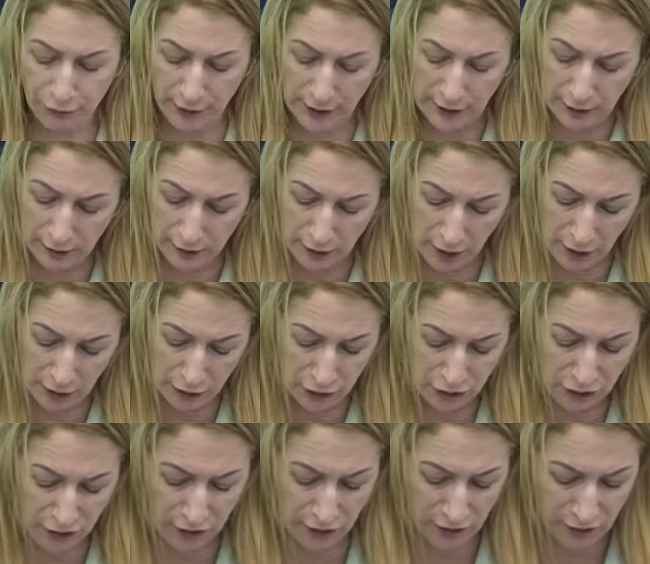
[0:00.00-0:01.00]
Phelan,
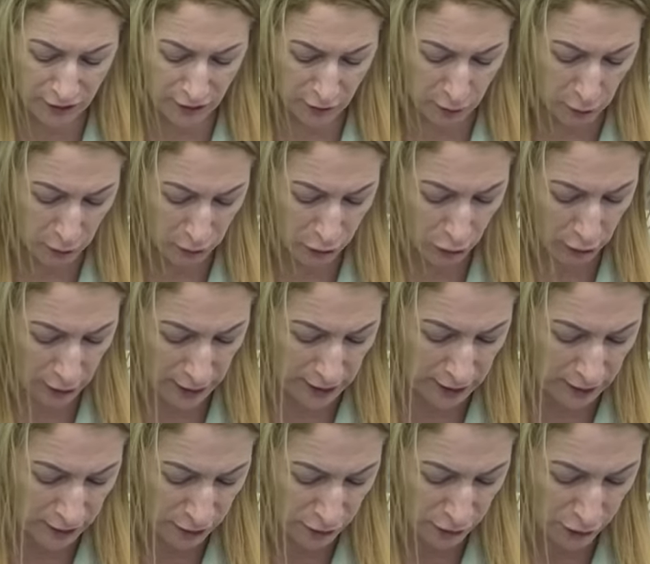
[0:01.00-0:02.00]
Irish citizen, was
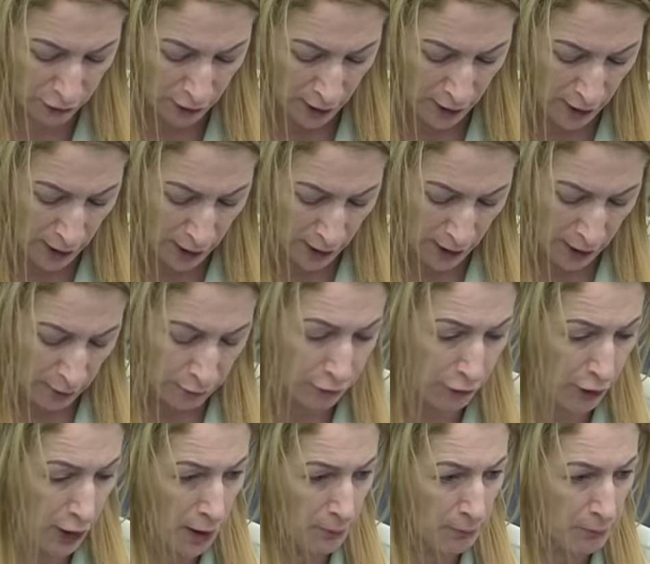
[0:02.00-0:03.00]
released
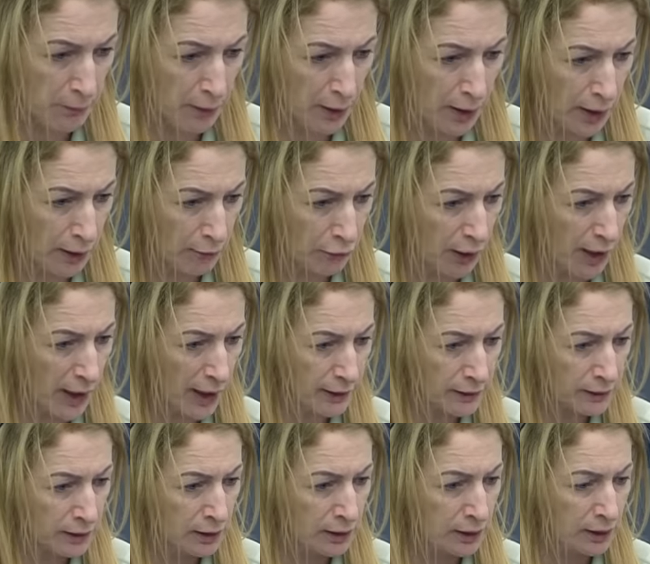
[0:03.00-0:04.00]
from
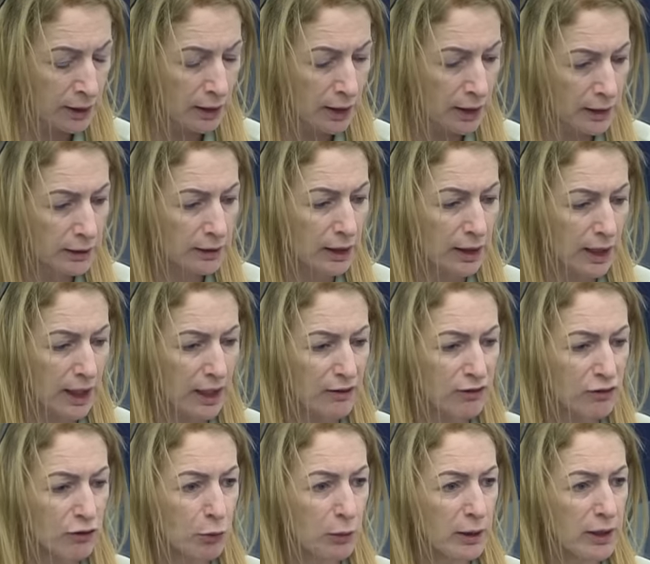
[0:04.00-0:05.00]
Iran in the
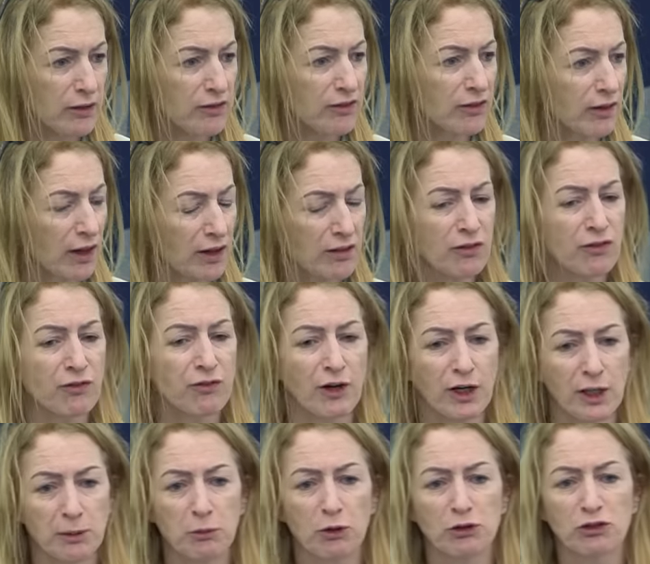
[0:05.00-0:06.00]
last weeks, and that's
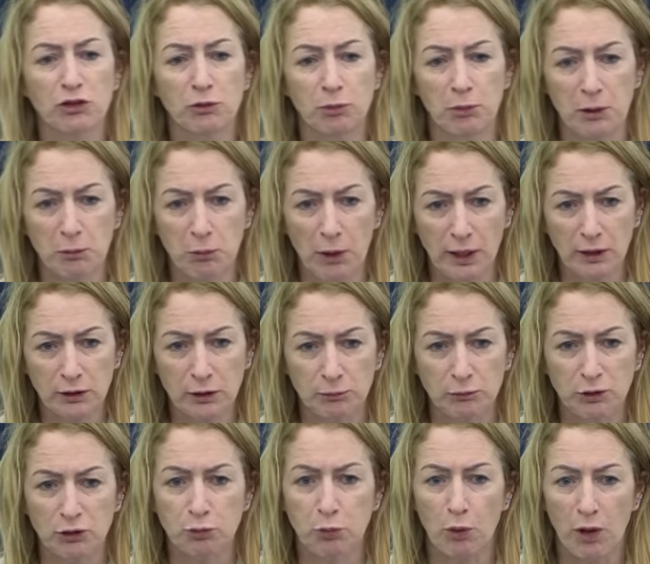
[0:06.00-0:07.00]
very much to be
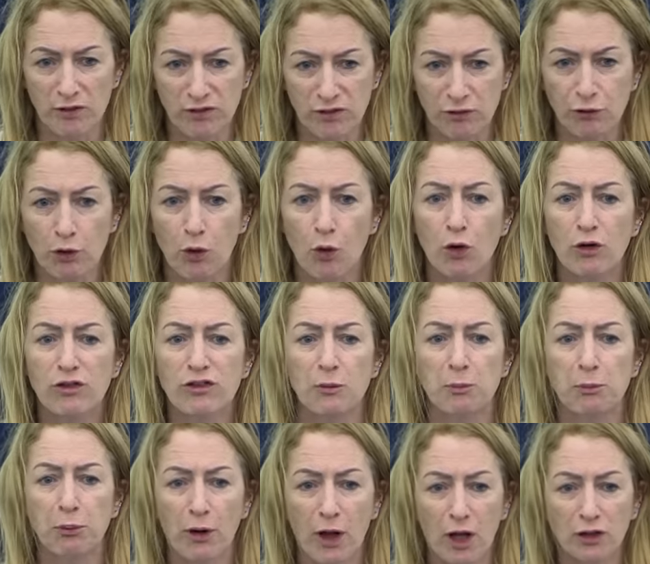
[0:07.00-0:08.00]
welcomed. It was, of course,
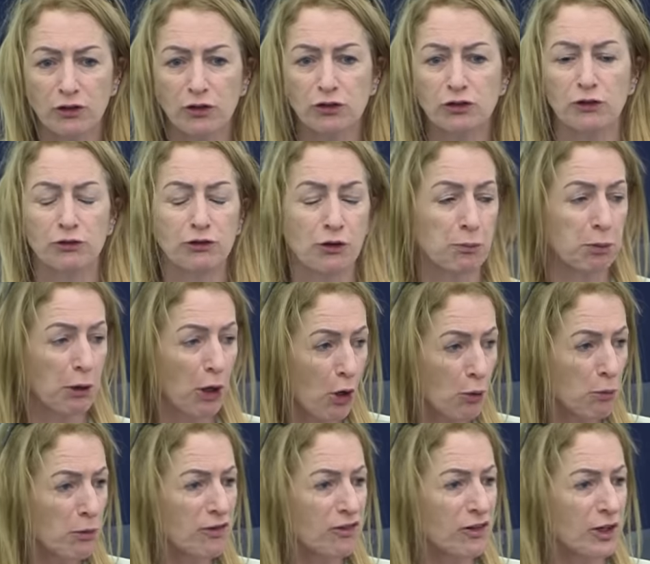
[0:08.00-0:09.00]
a product of
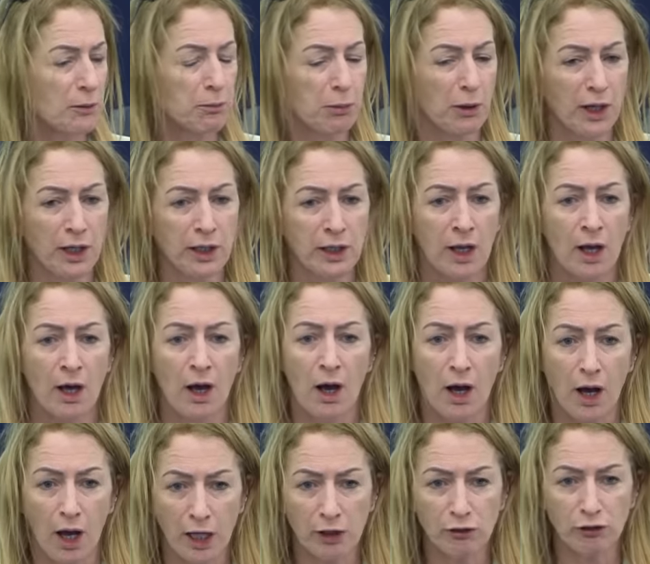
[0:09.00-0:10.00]
diplomacy by
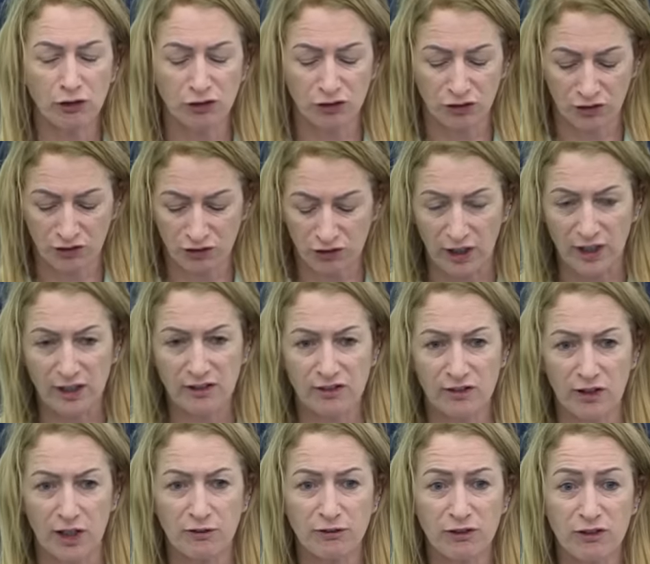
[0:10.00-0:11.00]
Irish state
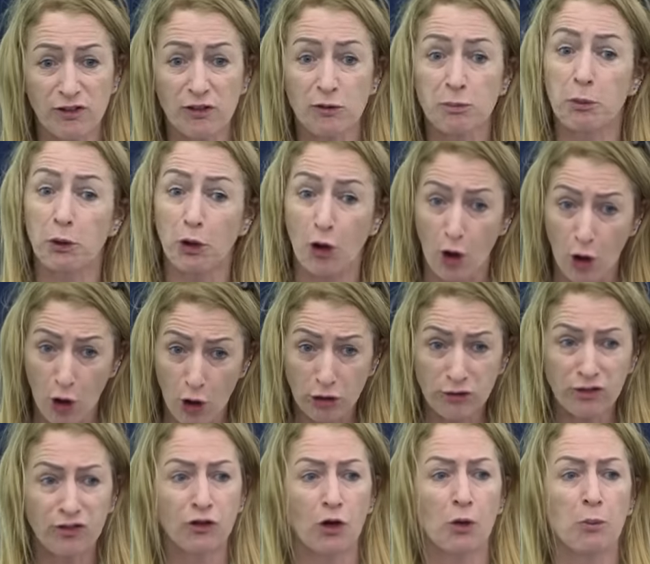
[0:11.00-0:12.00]
services, but
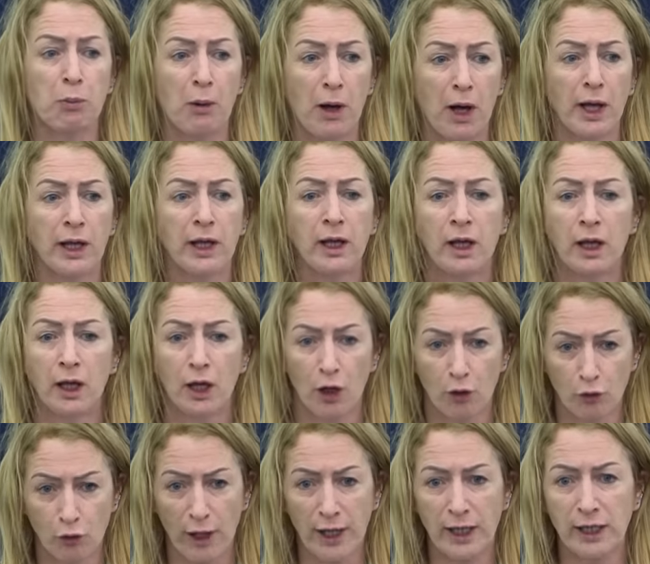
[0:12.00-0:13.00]
also by
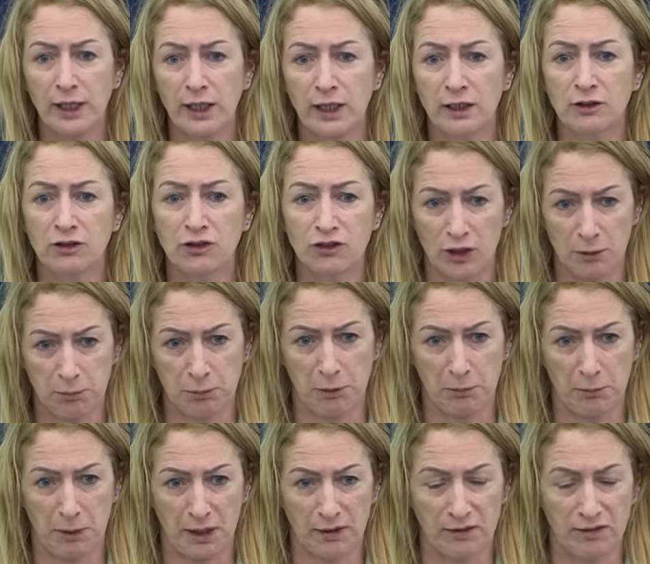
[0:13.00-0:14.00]
Iranian
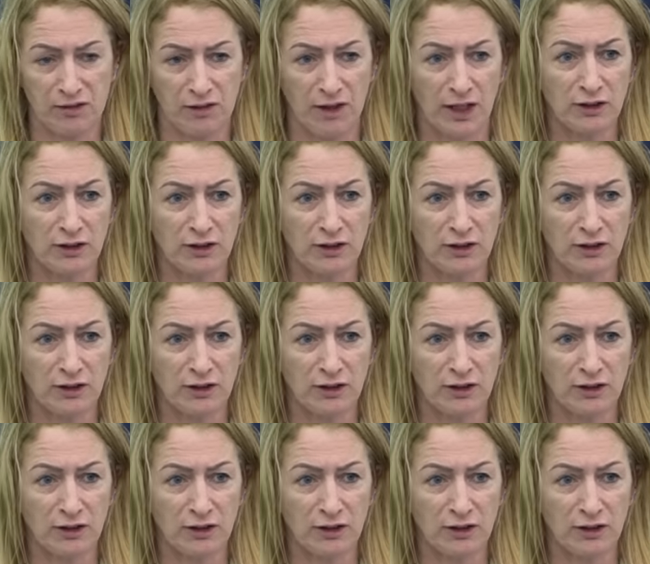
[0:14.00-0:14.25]
diplomats.